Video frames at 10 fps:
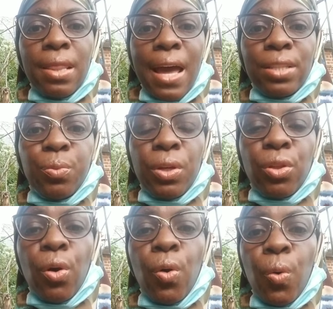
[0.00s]
That's what
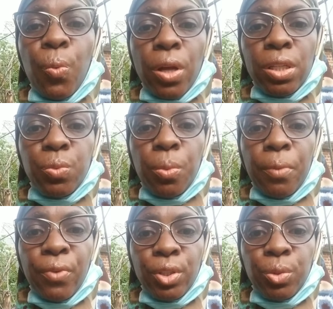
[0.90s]
the whole Wellness
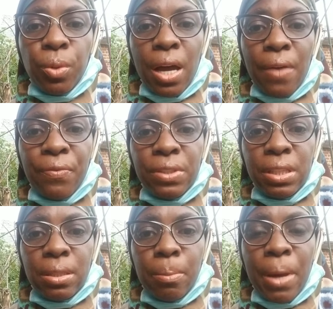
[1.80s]
Woman Virtual Conference
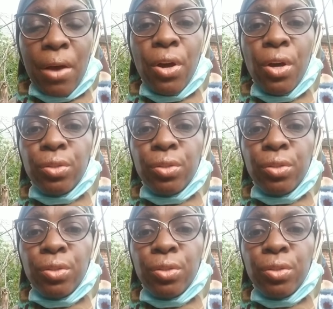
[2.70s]
is about.